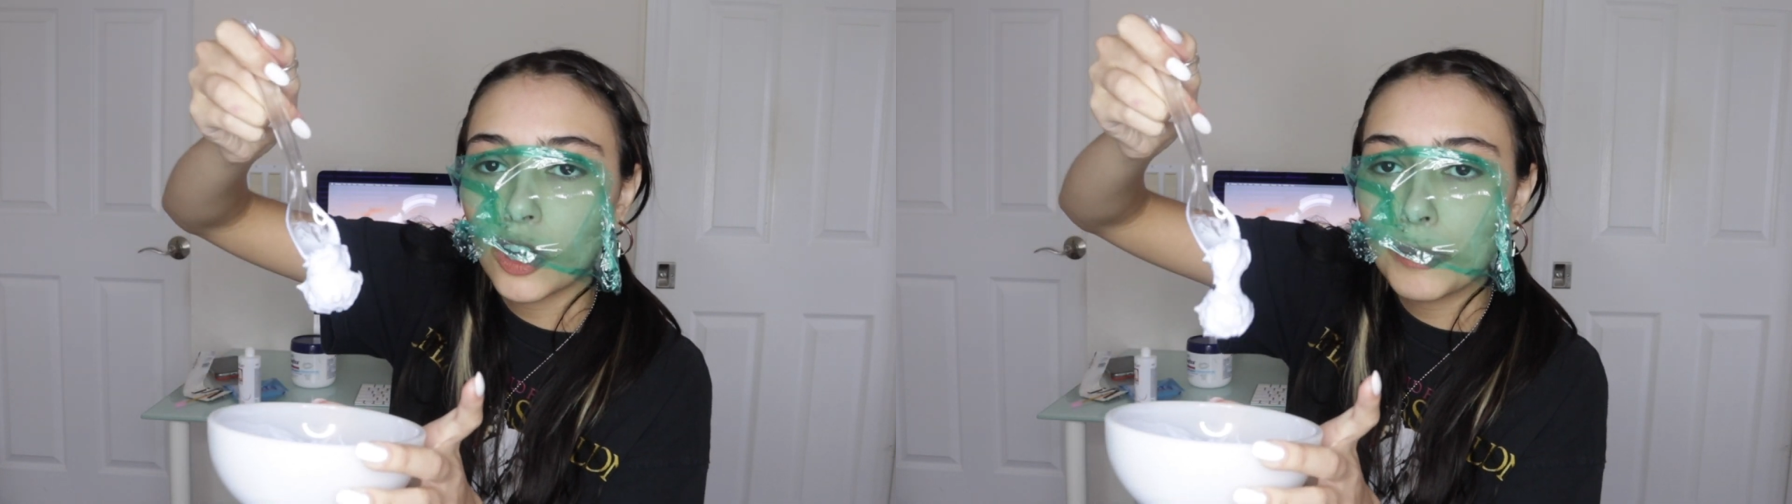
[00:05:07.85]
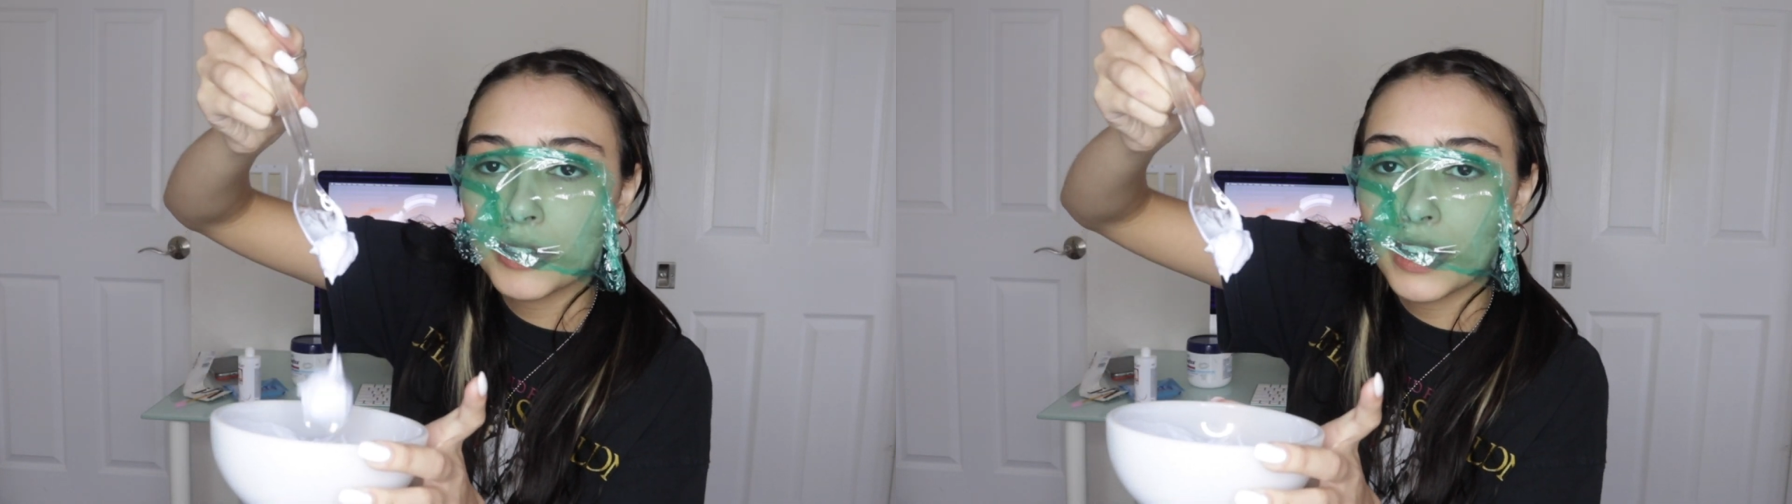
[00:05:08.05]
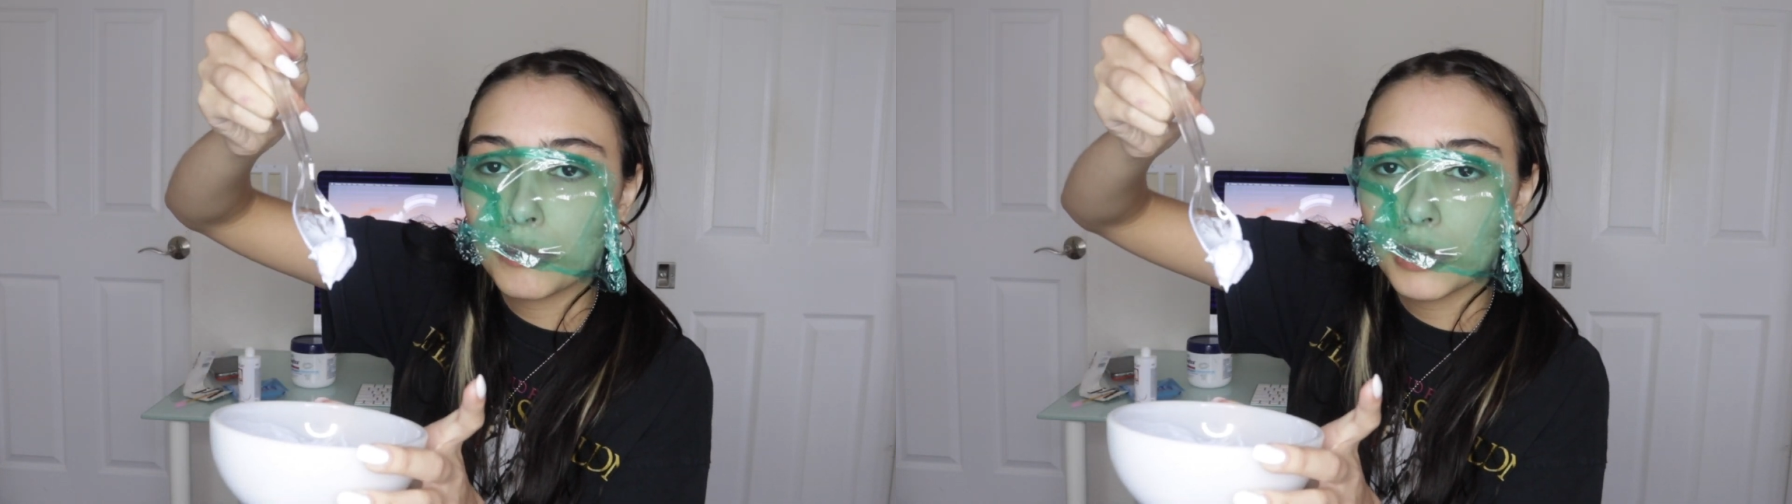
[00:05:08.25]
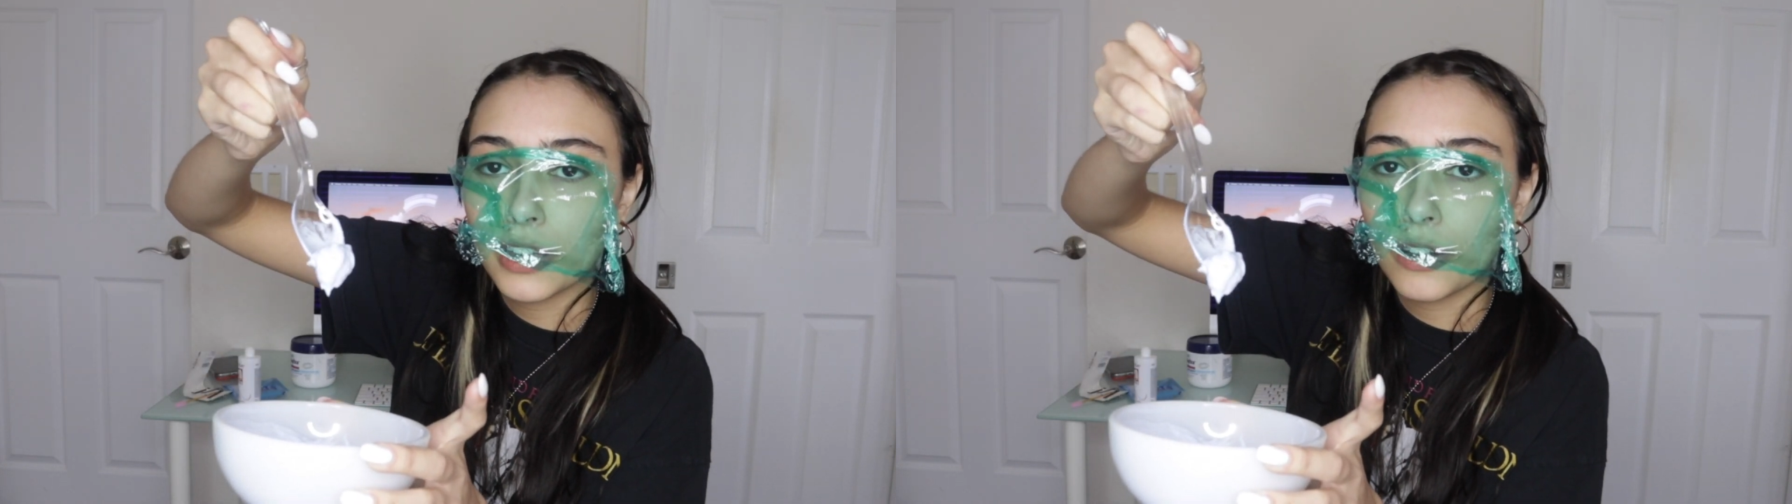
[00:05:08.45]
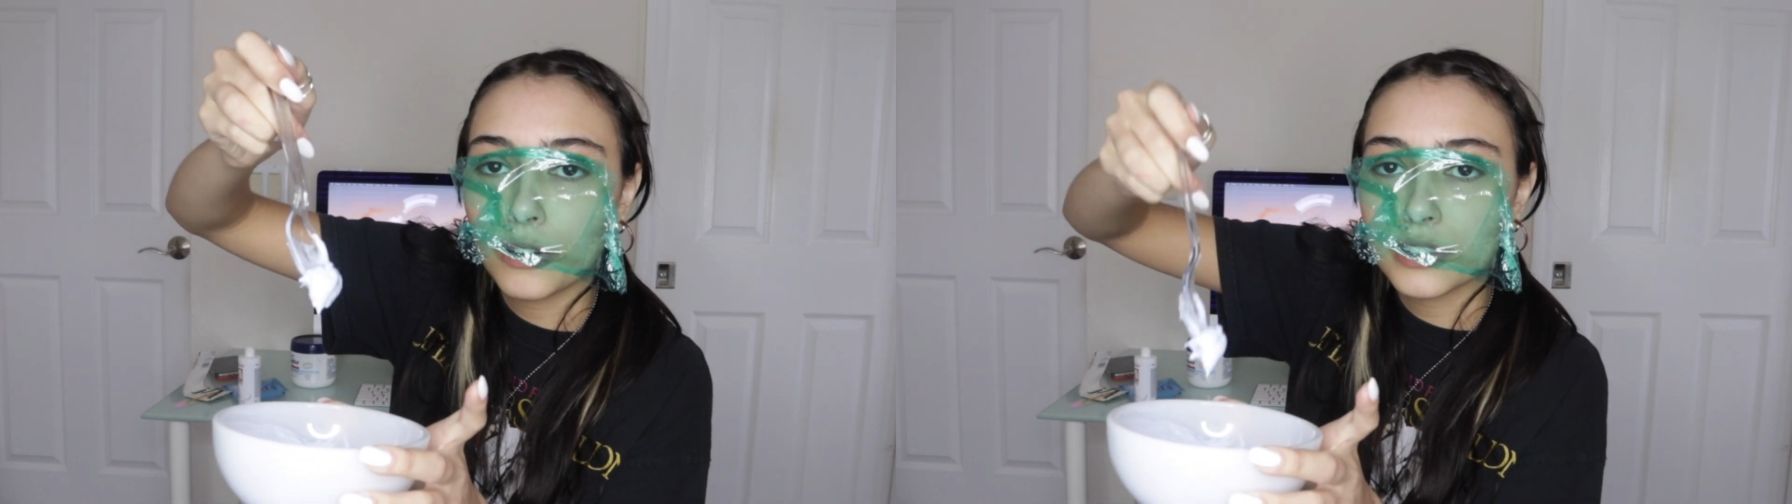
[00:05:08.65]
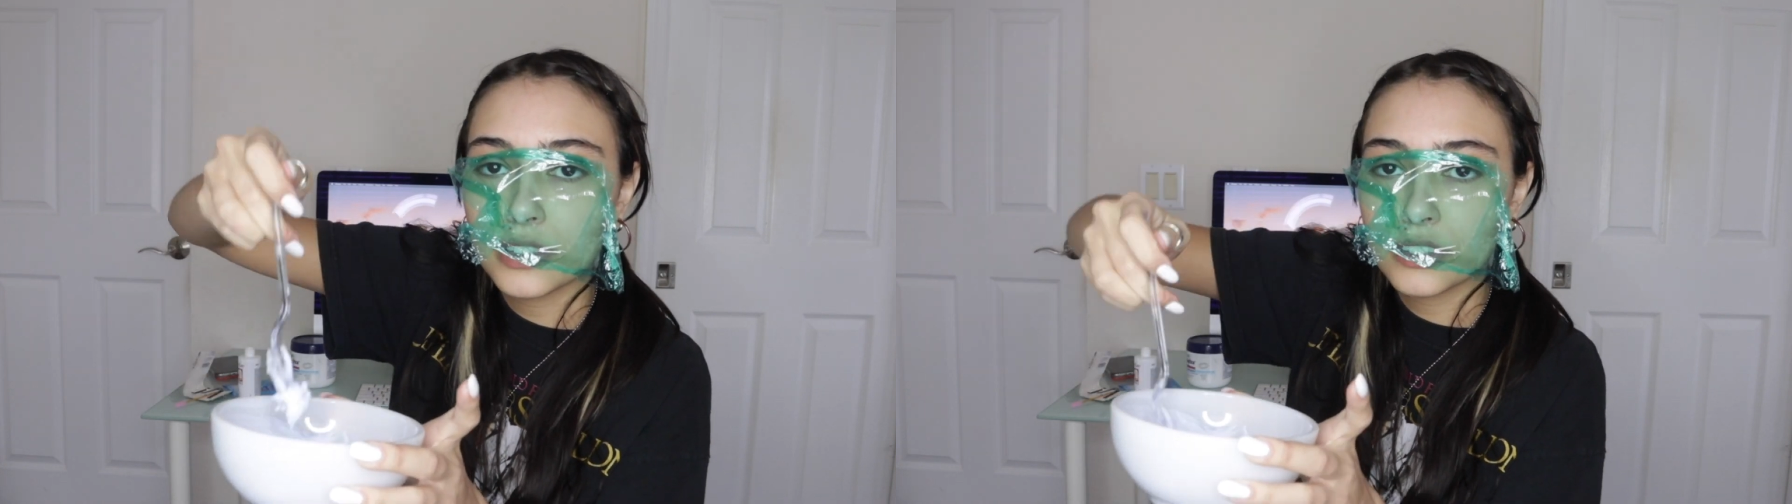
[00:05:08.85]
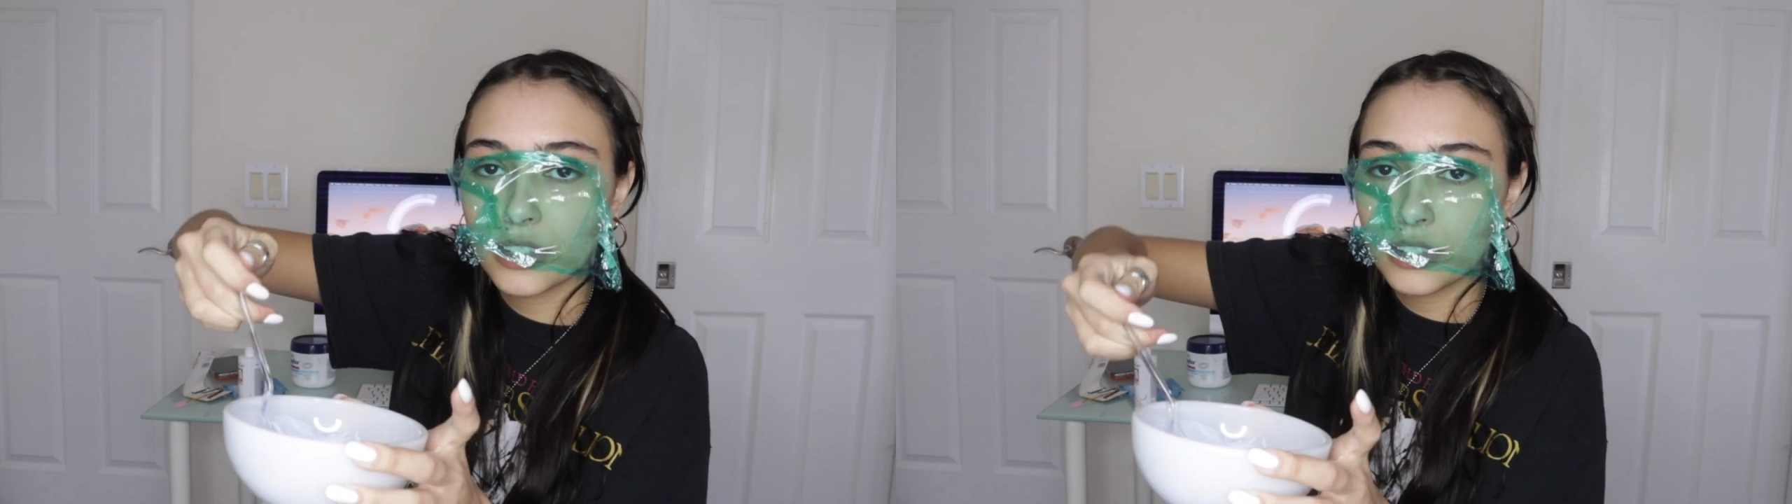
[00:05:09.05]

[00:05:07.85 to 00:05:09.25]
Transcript: comment down below. Is this